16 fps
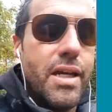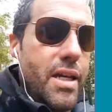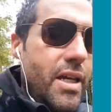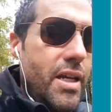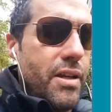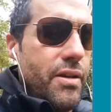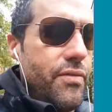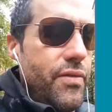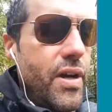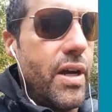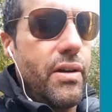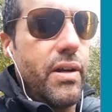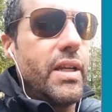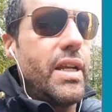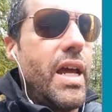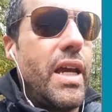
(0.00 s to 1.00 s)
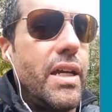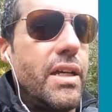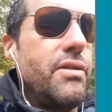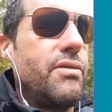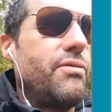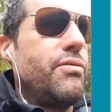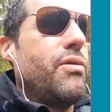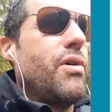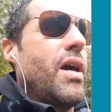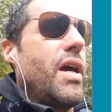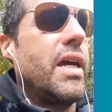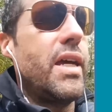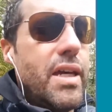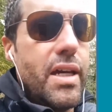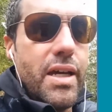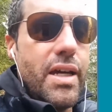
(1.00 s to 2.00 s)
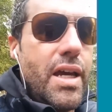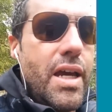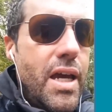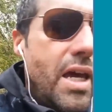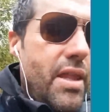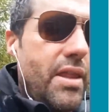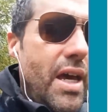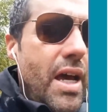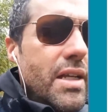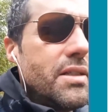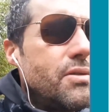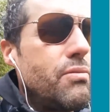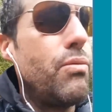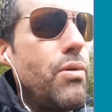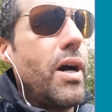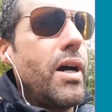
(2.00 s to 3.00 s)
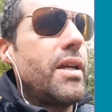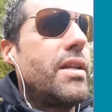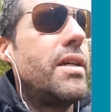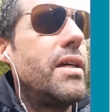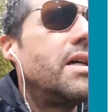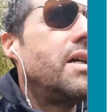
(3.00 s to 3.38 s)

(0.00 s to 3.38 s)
in a very negative way. And that's what